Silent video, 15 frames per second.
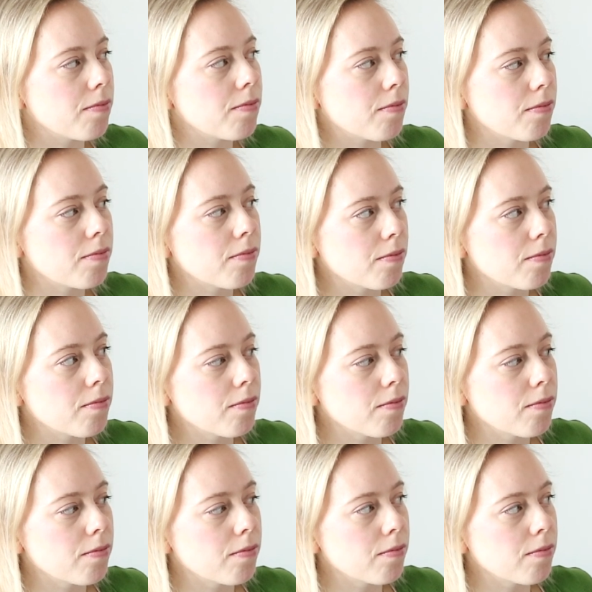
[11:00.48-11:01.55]

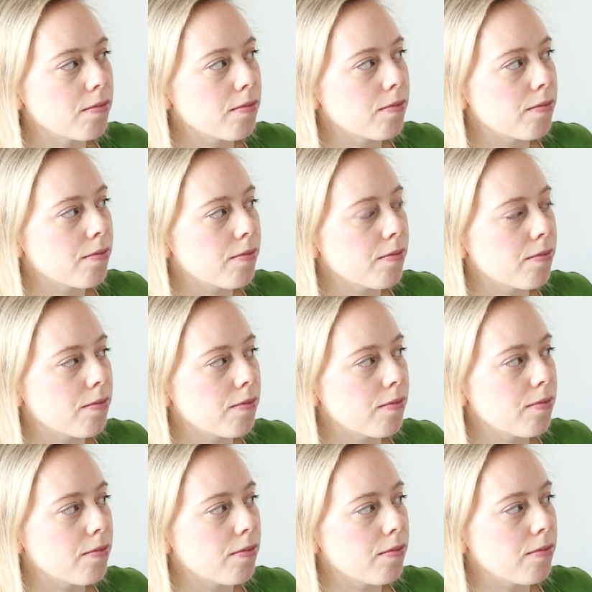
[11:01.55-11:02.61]

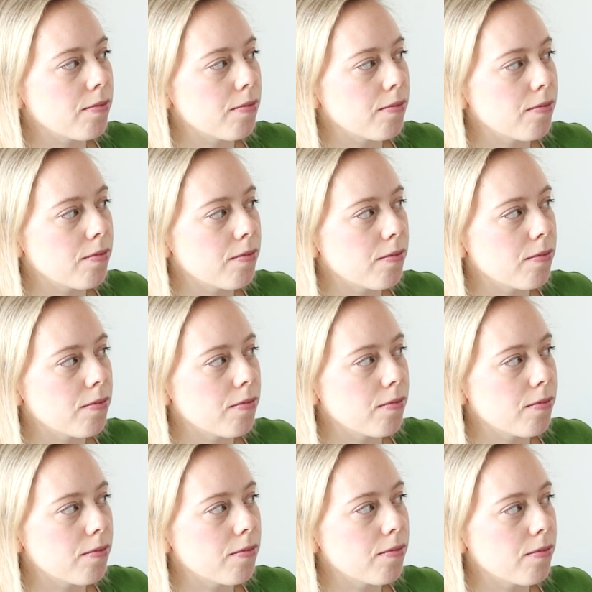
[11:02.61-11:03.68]

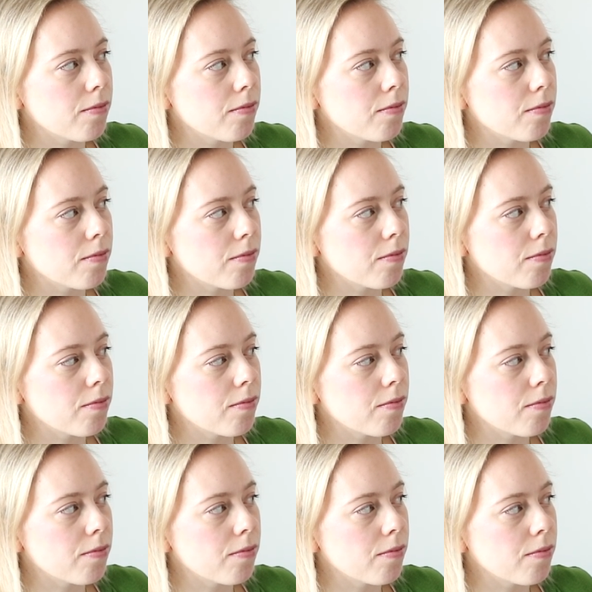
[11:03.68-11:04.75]

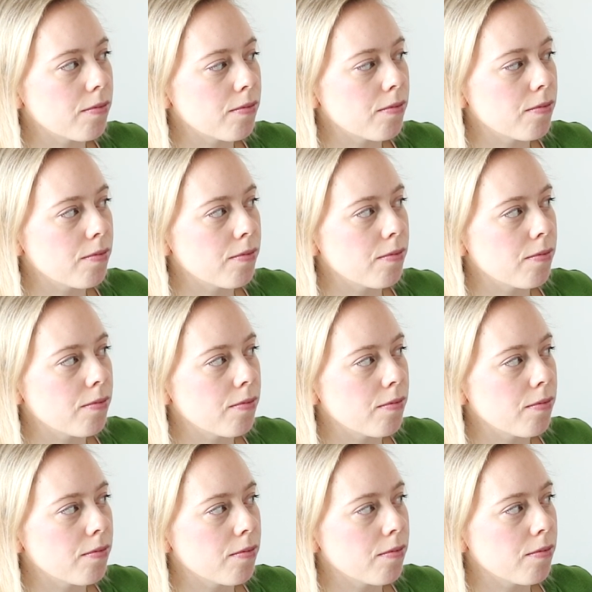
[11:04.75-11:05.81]

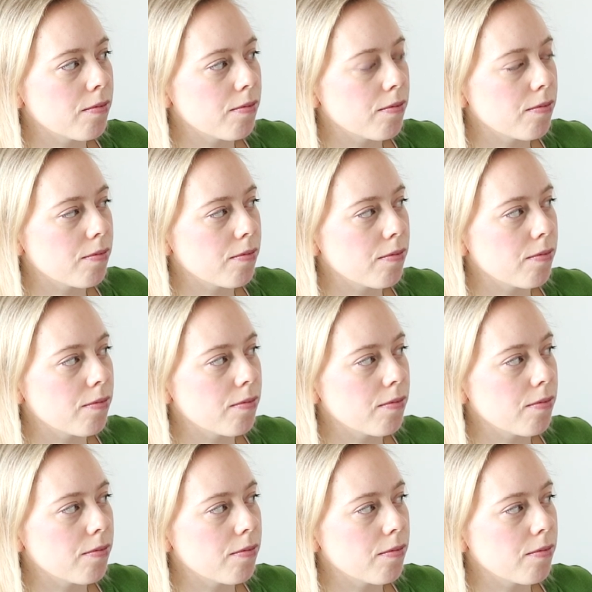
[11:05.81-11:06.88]

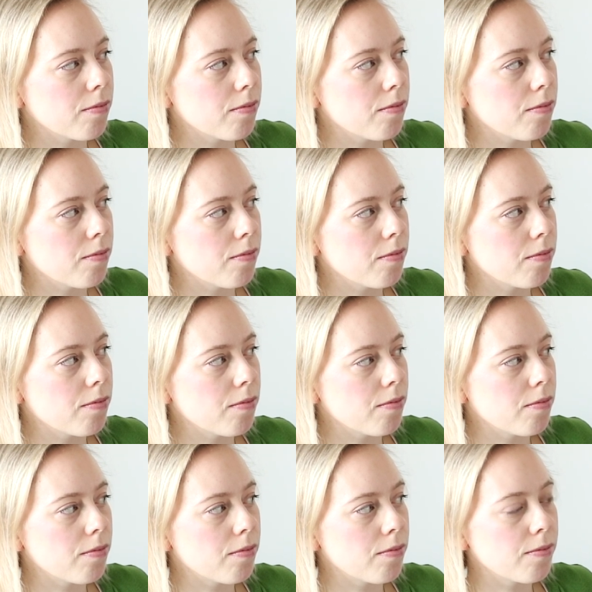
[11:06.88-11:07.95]

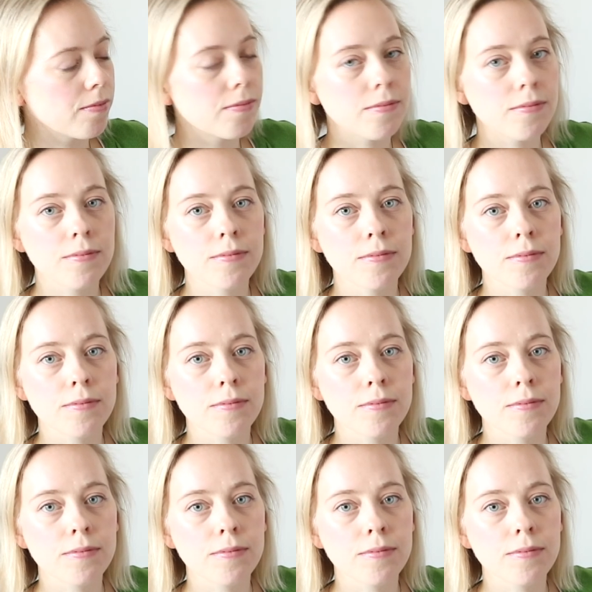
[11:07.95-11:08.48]
(not speaking)